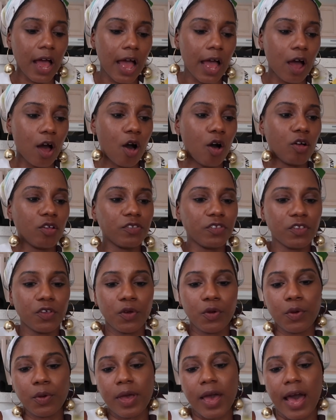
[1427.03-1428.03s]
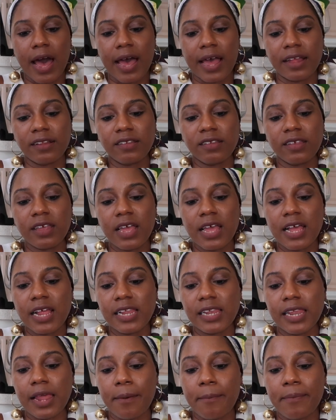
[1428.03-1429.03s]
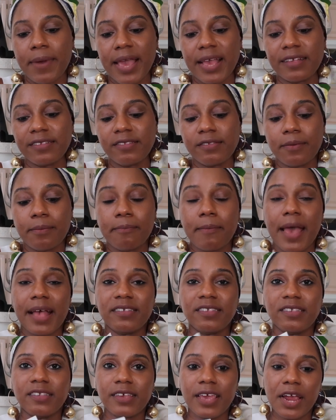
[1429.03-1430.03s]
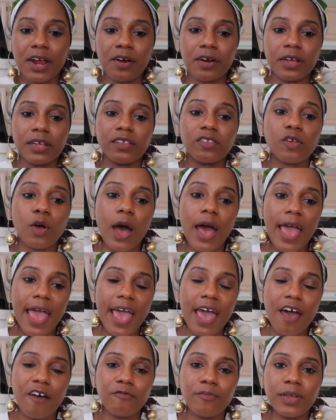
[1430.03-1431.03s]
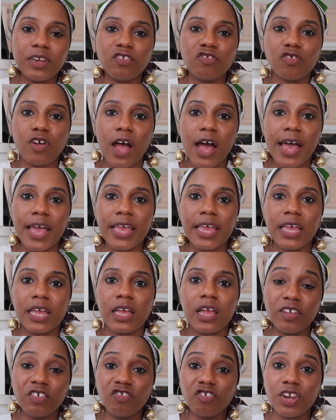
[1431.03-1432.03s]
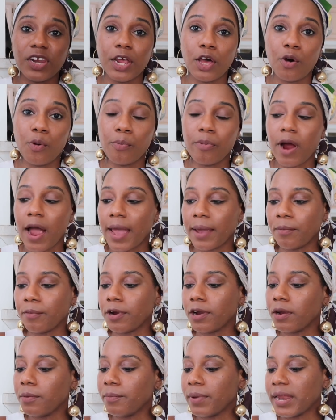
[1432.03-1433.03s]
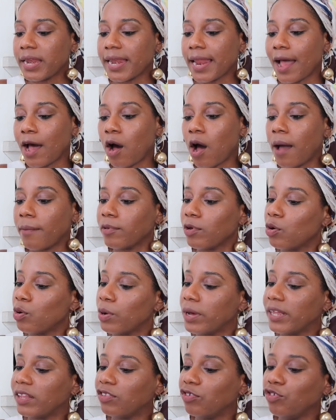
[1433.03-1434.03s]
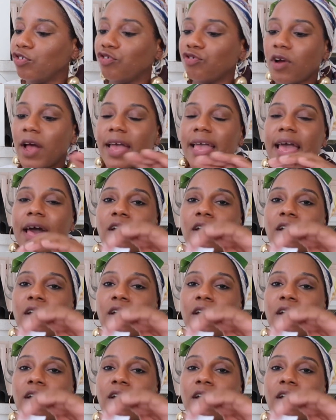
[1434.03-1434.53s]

I also got La Base Mascara. So I have been trying the Chanel Primer, but now I'm going to try